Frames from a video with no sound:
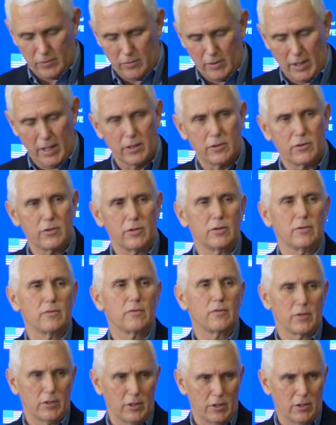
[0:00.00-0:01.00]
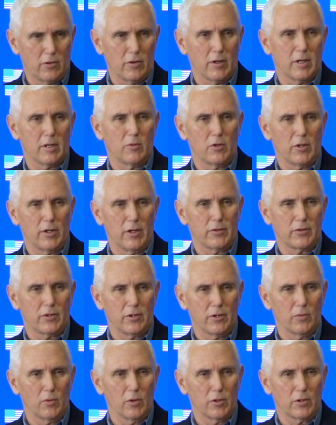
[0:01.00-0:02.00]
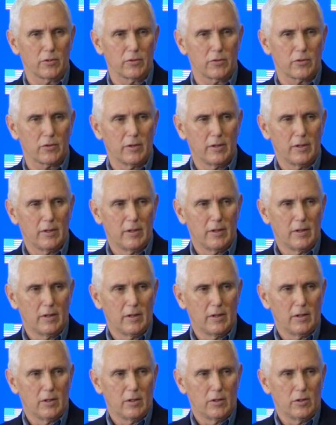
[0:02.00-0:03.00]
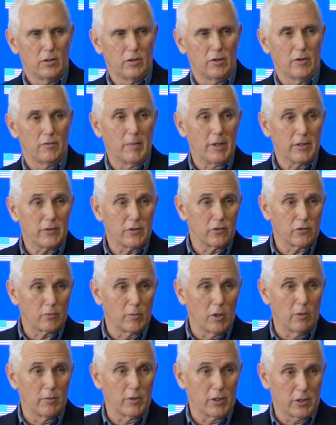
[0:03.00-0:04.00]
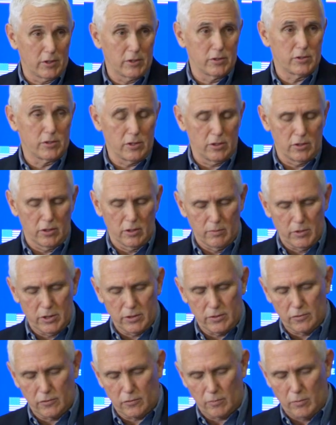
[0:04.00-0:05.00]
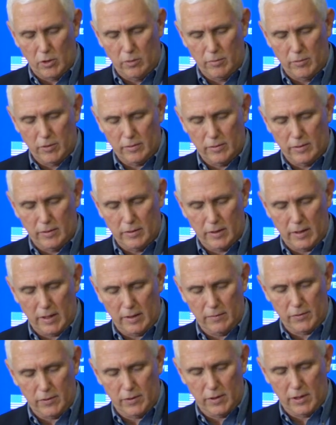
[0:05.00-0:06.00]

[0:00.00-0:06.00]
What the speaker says: with gratitude for the incredible healthcare workers who have met this moment and continue to meet this moment in the life